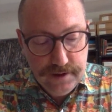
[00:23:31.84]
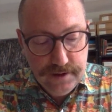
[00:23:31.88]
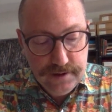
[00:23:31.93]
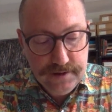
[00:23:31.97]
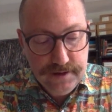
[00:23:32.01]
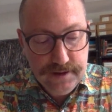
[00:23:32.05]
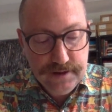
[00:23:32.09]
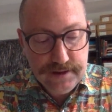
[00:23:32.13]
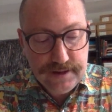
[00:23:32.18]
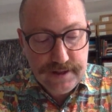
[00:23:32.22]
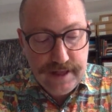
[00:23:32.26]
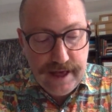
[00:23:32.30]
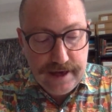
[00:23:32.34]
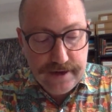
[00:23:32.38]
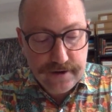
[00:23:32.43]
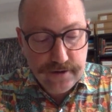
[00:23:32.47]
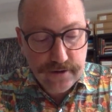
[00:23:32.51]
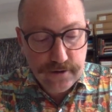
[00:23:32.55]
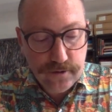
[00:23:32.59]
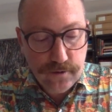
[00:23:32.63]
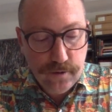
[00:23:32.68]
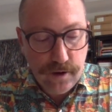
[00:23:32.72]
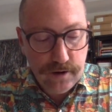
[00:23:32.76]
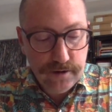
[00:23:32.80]
This
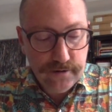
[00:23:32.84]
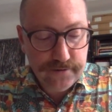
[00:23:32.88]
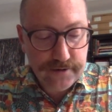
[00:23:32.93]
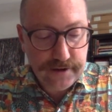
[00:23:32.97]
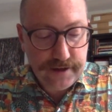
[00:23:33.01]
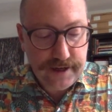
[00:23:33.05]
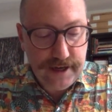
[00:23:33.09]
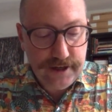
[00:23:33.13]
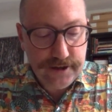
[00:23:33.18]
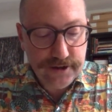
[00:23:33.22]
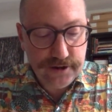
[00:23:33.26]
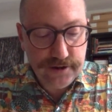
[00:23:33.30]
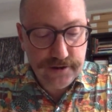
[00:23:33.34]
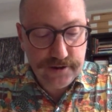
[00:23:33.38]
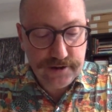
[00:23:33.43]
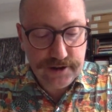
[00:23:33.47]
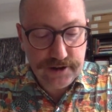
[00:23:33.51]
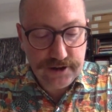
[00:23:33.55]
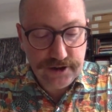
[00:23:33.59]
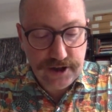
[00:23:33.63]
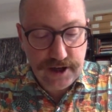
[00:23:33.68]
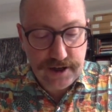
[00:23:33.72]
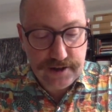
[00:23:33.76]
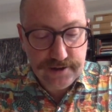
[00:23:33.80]
latter qualification
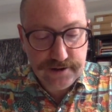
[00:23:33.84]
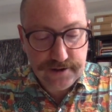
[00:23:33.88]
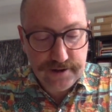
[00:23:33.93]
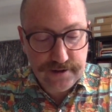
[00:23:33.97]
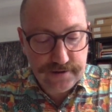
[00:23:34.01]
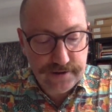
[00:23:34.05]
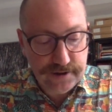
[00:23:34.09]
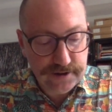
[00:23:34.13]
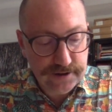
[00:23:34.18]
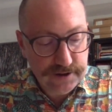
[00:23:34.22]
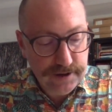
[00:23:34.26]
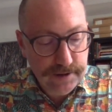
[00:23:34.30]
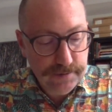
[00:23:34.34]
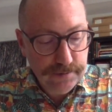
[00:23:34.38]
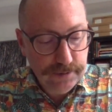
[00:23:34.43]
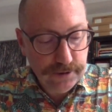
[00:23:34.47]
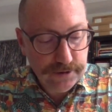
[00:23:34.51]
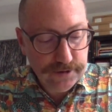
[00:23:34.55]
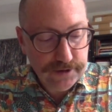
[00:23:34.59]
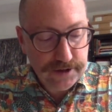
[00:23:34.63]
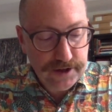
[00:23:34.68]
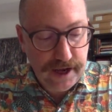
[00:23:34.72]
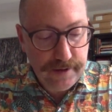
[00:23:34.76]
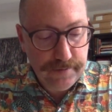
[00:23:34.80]
suggests that the simple
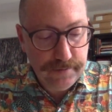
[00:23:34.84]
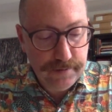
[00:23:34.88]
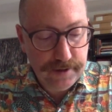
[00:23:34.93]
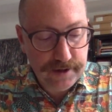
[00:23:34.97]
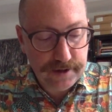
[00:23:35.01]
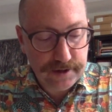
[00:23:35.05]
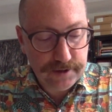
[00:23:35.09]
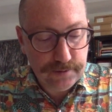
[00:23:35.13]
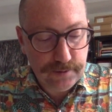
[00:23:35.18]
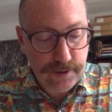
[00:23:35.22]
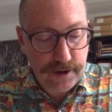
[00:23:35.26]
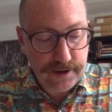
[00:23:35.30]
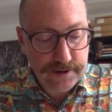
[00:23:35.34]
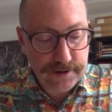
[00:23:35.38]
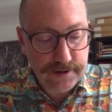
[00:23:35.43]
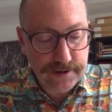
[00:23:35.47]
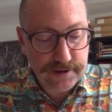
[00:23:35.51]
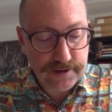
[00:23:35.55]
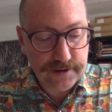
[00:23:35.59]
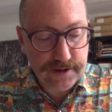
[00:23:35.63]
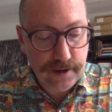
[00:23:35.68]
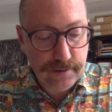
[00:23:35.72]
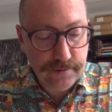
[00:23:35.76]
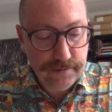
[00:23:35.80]
statement
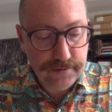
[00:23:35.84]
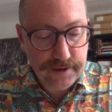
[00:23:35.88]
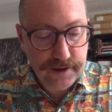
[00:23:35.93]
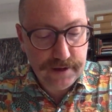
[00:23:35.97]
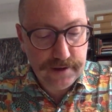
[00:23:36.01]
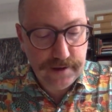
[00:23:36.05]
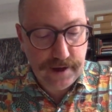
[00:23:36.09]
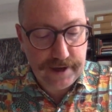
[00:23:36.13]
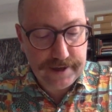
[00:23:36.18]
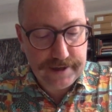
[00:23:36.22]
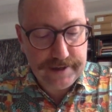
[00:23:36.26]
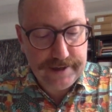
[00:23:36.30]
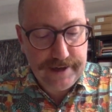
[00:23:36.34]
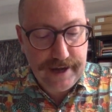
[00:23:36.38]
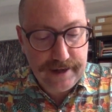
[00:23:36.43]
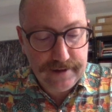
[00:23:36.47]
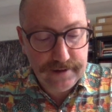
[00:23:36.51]
expresses something like an